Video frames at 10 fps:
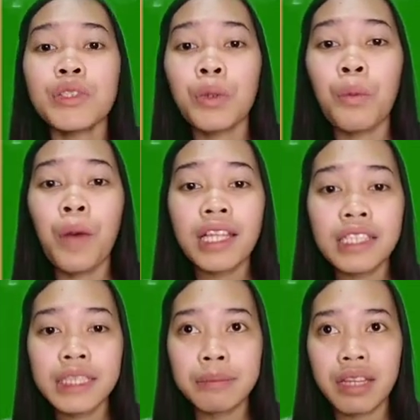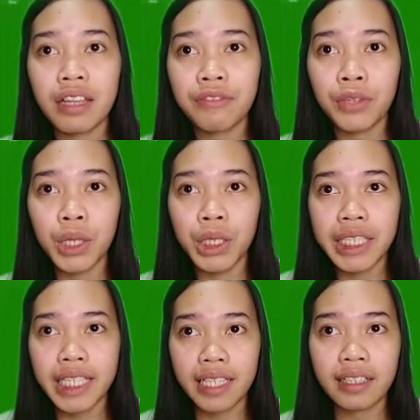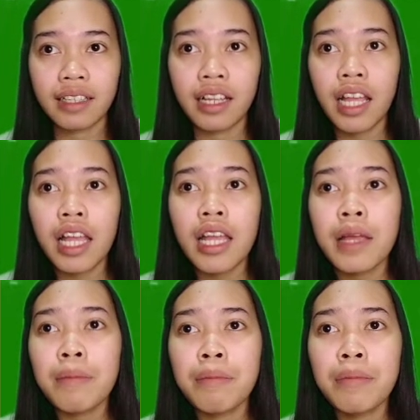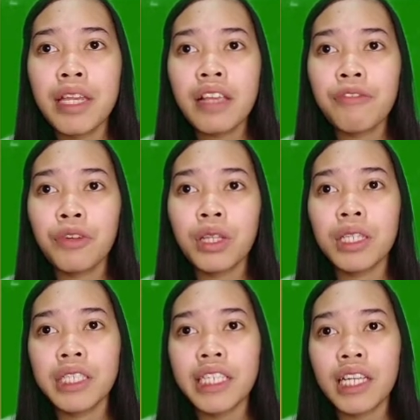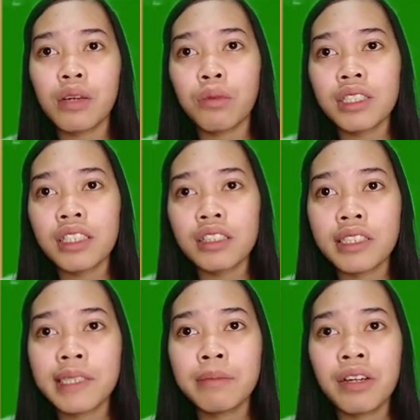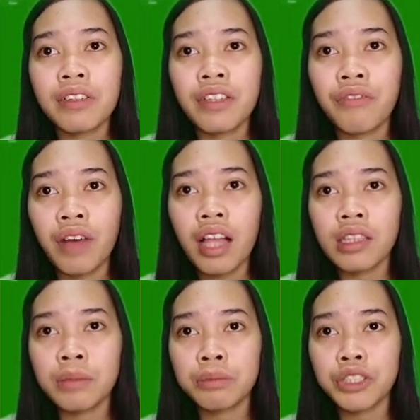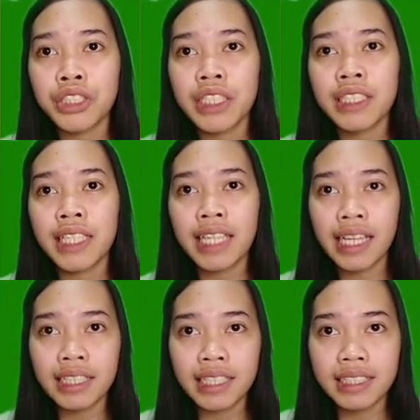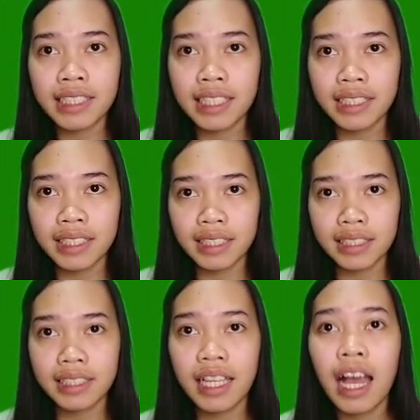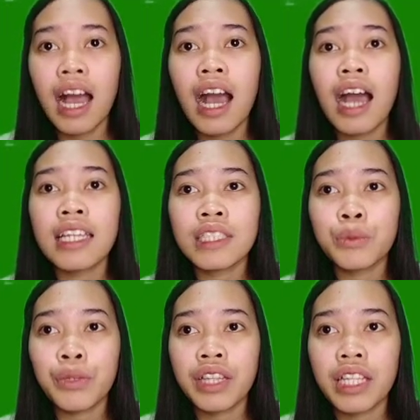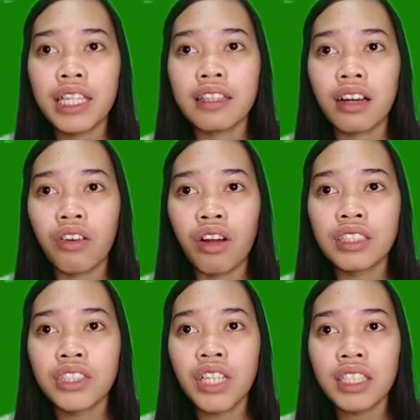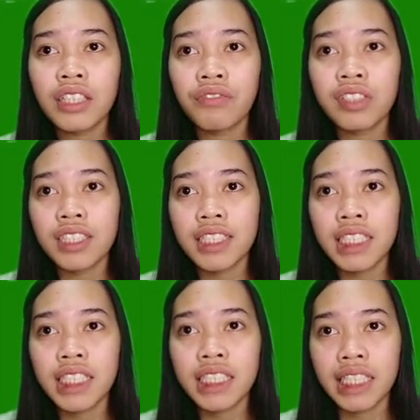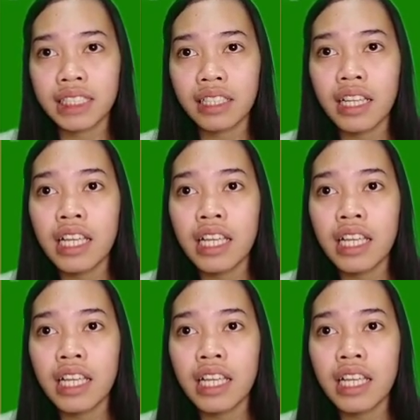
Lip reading: So, what is meaningful learning? Meaningful learning was a term developed during the 1960s and is within the constructivist current.